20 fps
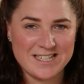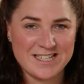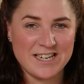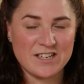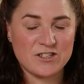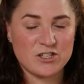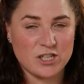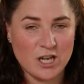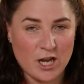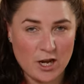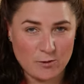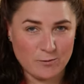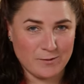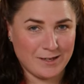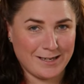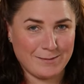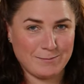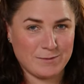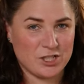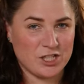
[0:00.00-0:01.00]
stitch
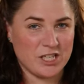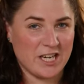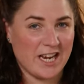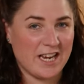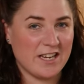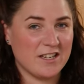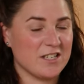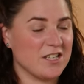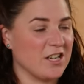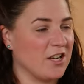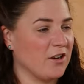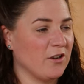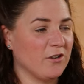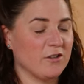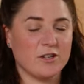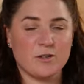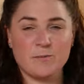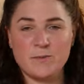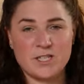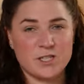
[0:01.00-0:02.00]
only machine, so you're
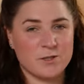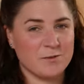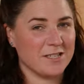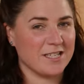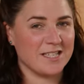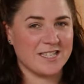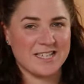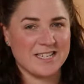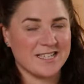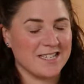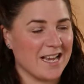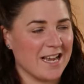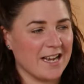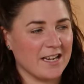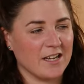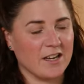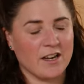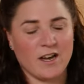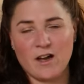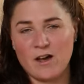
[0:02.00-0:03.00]
not going to be doing a
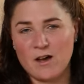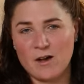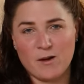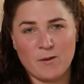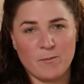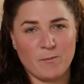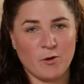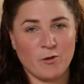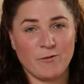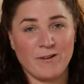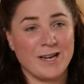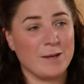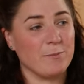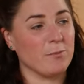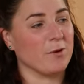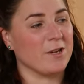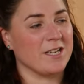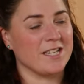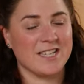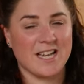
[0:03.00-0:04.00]
zigzag um, or any
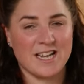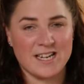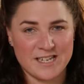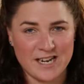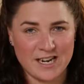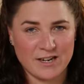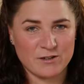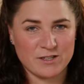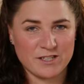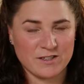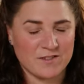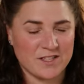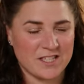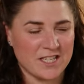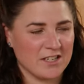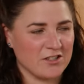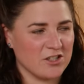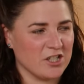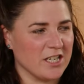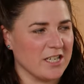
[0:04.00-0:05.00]
preset decorative
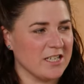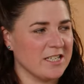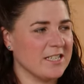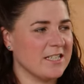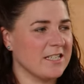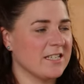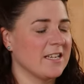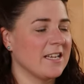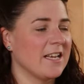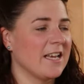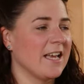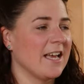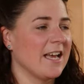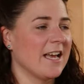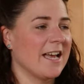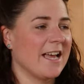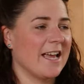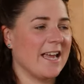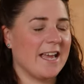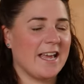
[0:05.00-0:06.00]
stitches.
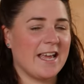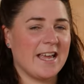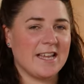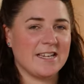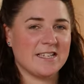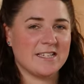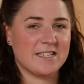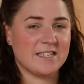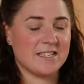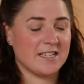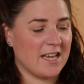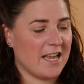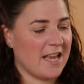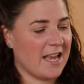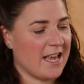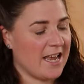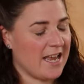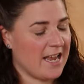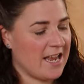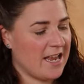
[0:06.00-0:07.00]
It's
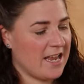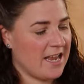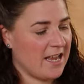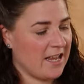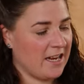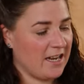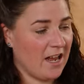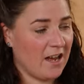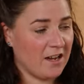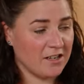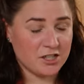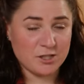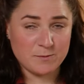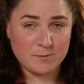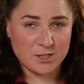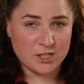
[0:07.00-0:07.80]
a larger